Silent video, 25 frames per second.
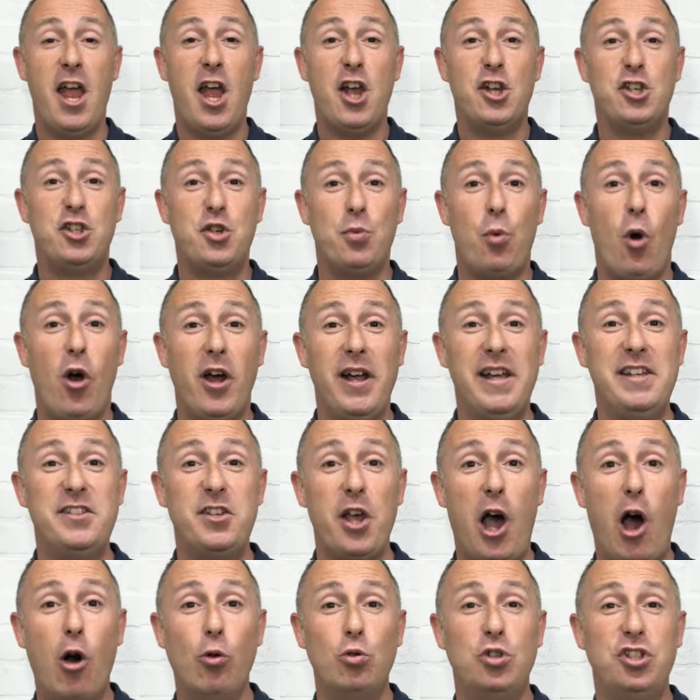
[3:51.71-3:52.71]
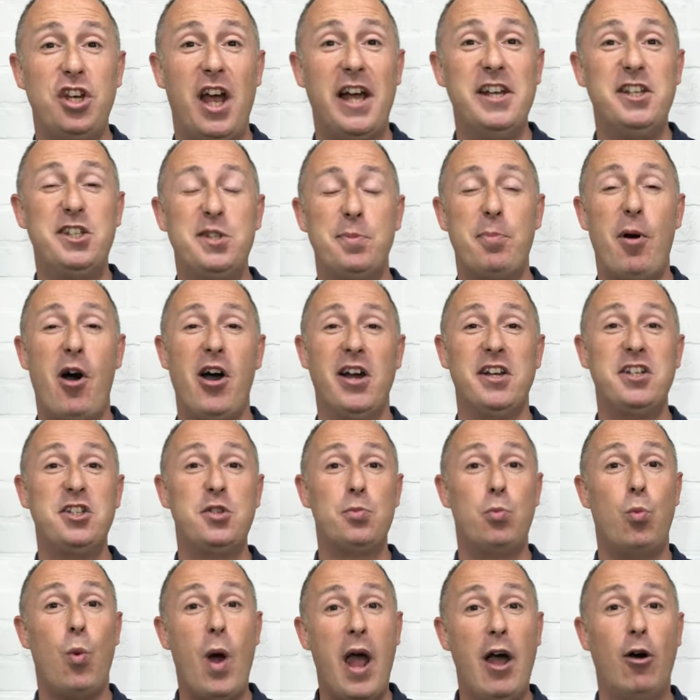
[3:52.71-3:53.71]
So what is Old J Spiced?
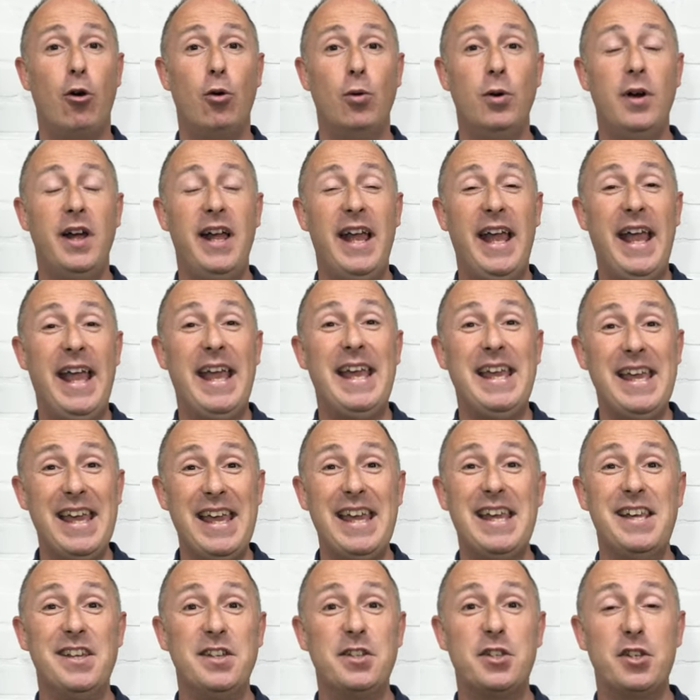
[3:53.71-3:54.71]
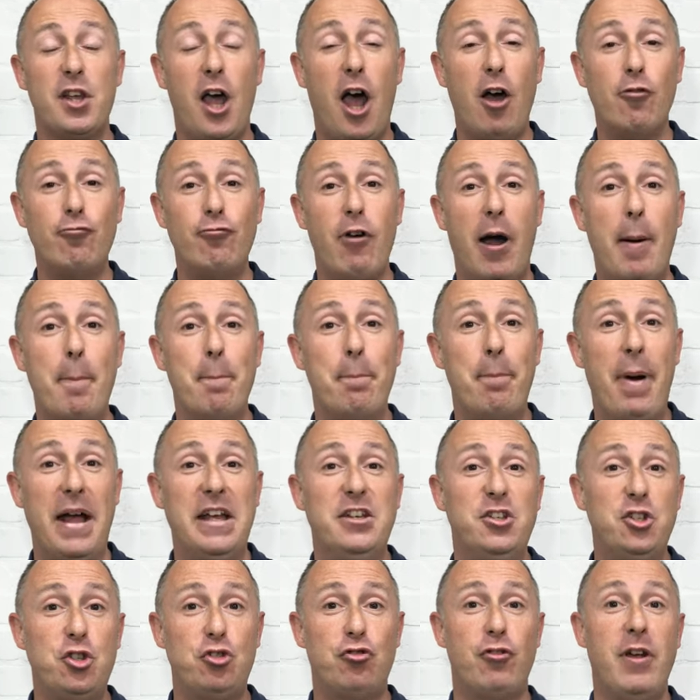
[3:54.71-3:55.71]
Well, it is a
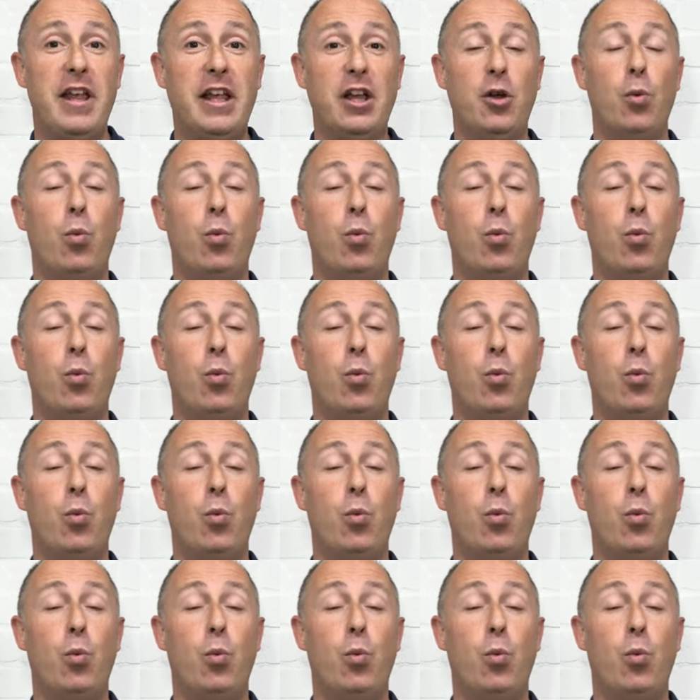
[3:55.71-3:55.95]
rum-based drink.